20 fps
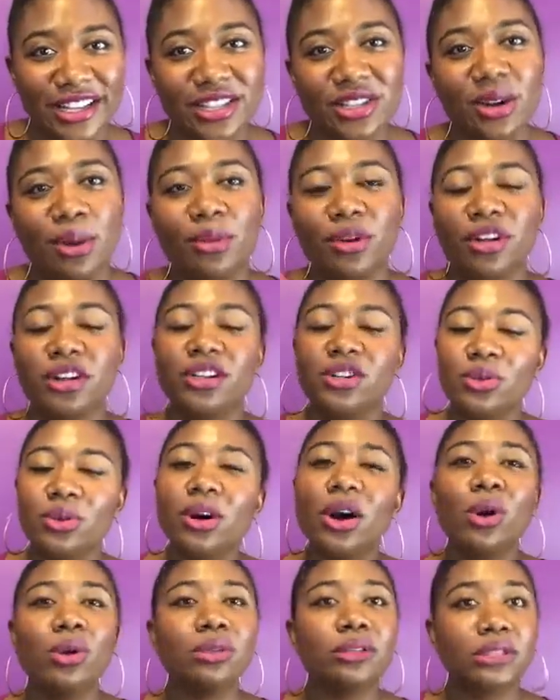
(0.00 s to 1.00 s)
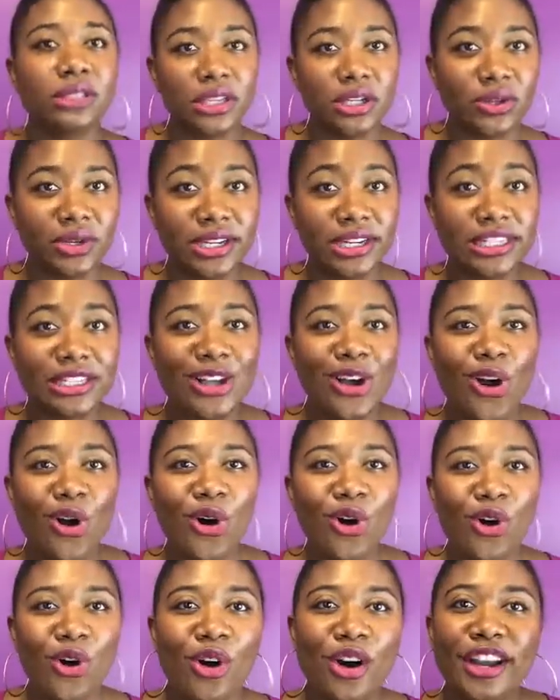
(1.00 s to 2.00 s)
So I'm going to do a whole series
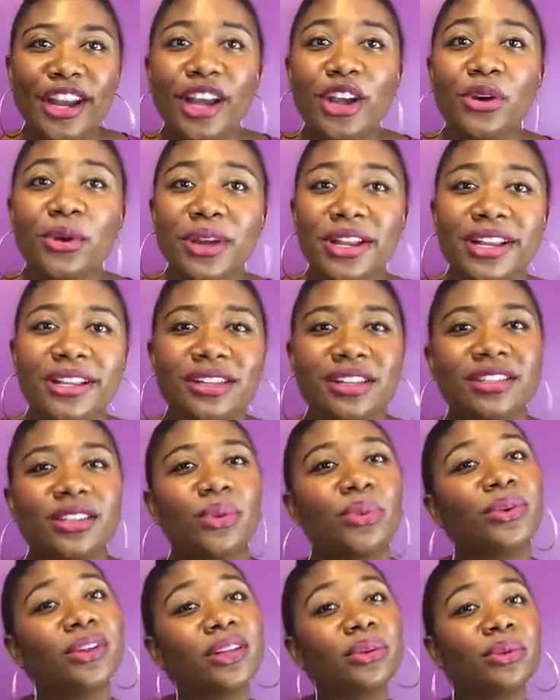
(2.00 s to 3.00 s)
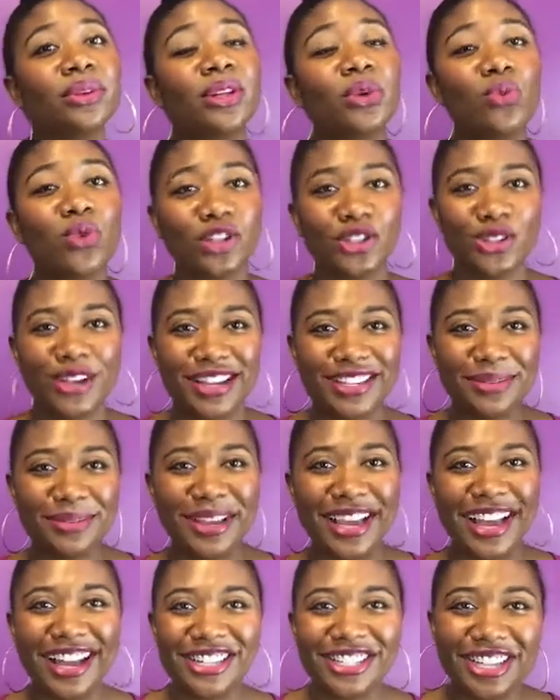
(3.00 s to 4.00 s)
on ingredients because I really, really want you guys to be
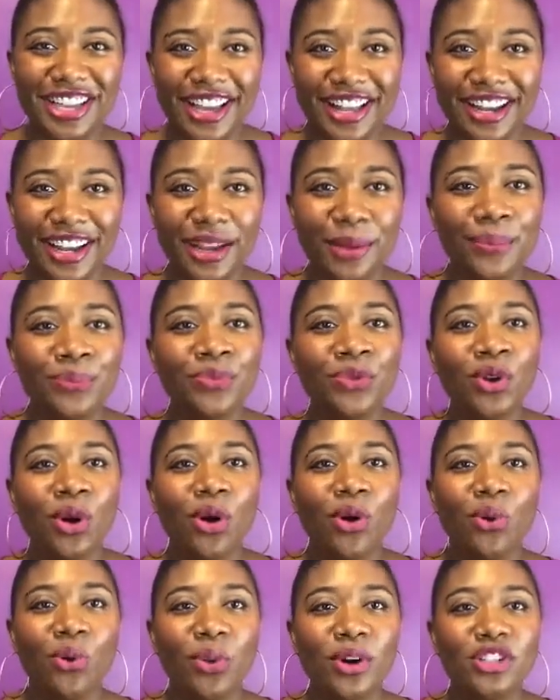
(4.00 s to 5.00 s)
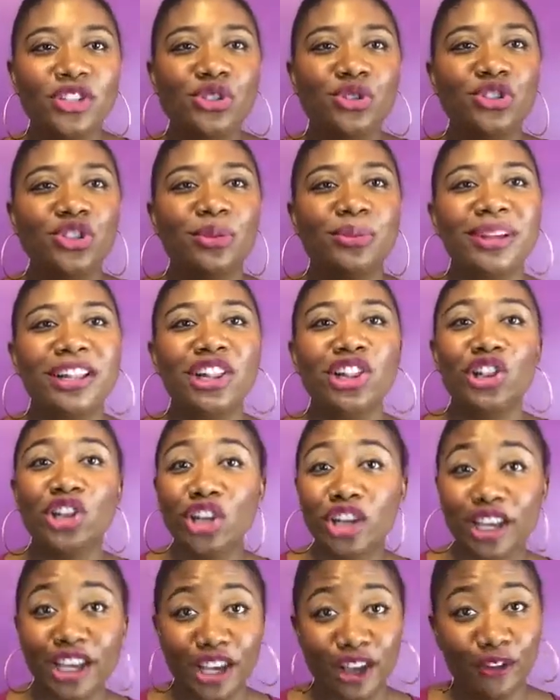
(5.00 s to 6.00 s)
educated on what you should be
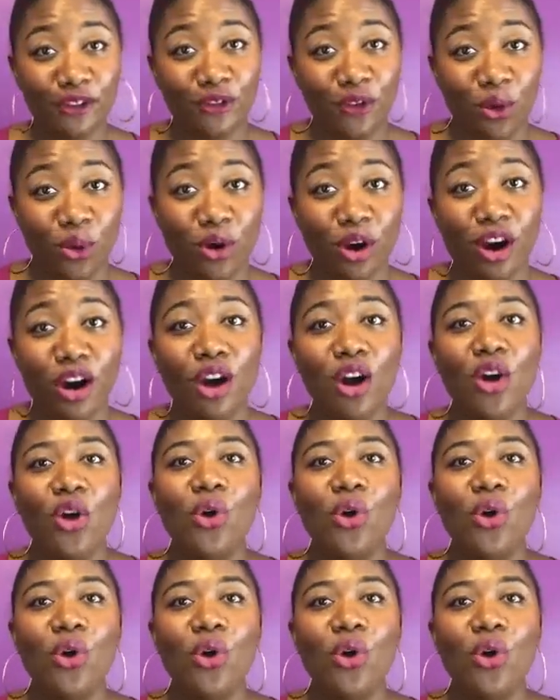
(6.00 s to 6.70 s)
looking for